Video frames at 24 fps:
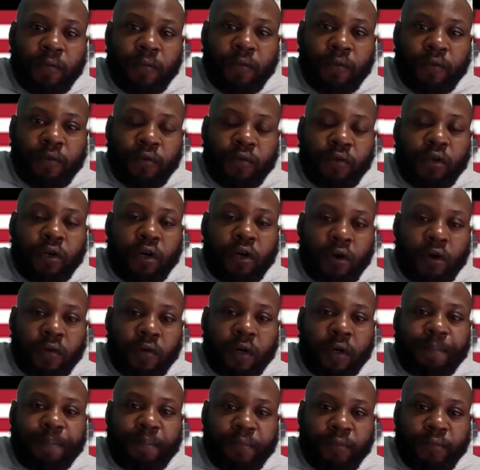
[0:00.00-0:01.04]
Do your
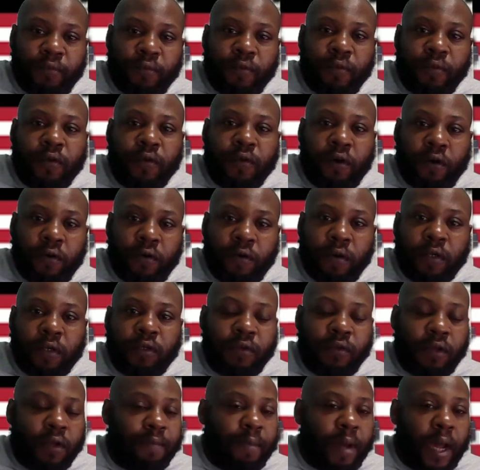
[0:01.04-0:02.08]
homework. Do
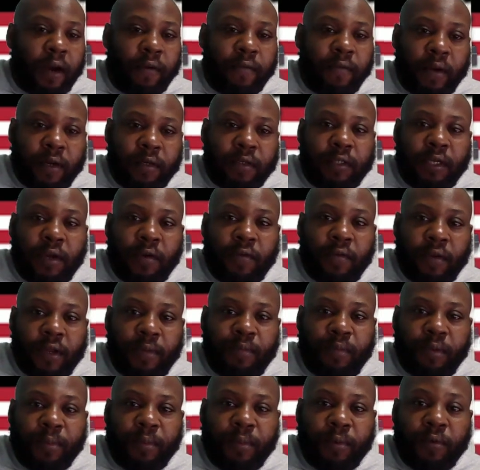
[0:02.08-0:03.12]
your background check on these
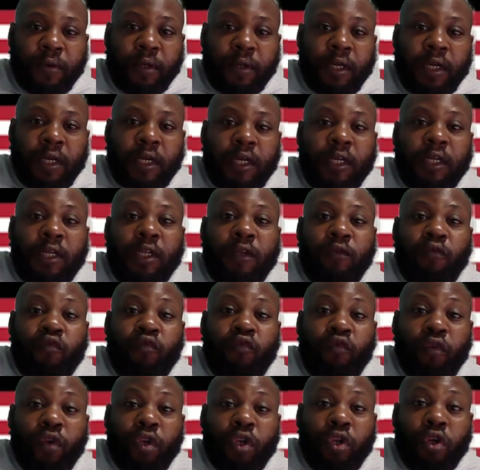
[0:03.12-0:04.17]
people.
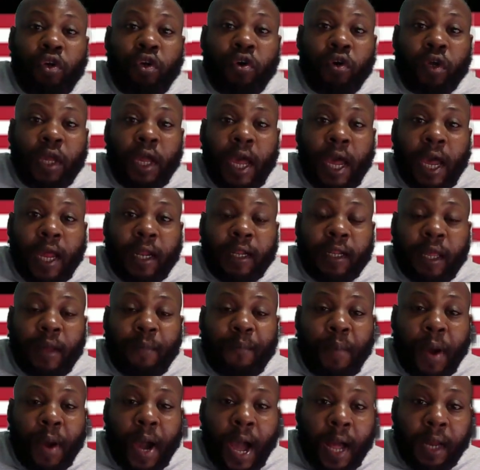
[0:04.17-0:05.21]
Look at their
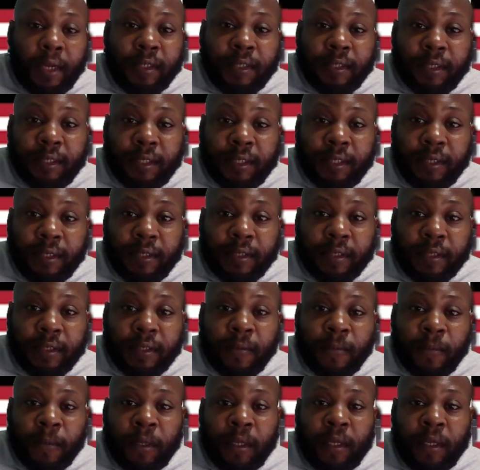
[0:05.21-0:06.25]
policies.
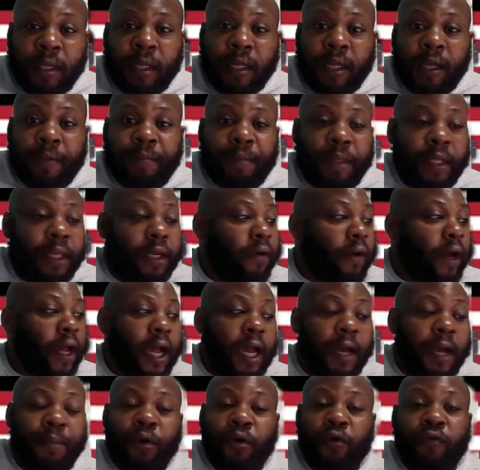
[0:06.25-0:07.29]
If they don't
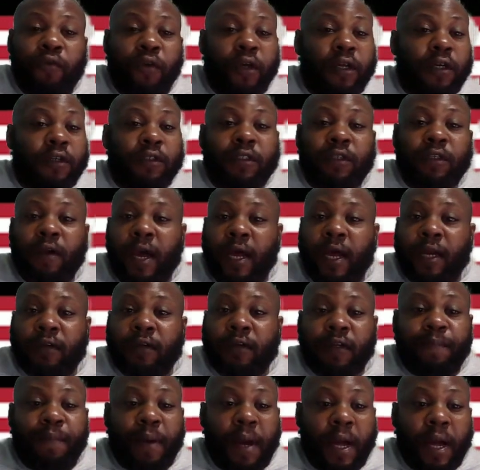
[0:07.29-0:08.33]
have no real
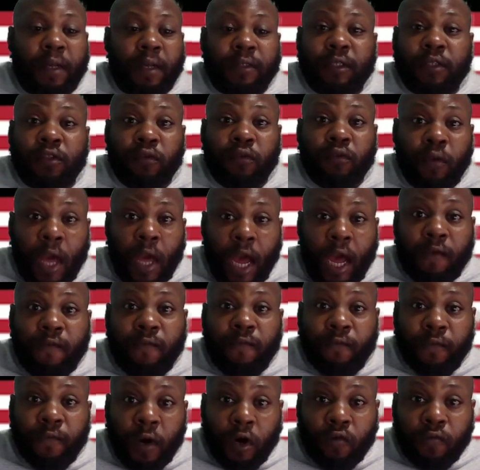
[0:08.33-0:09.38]
strategy policy, do
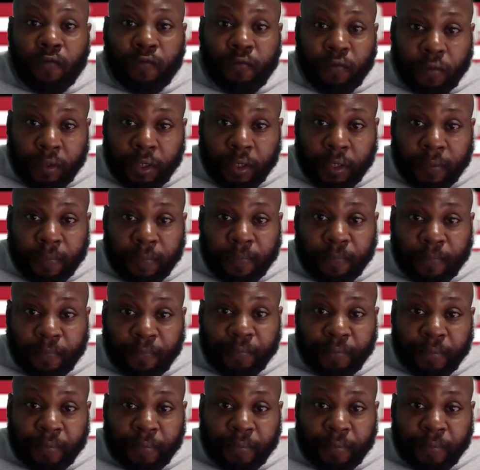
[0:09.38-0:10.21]
not vote for them.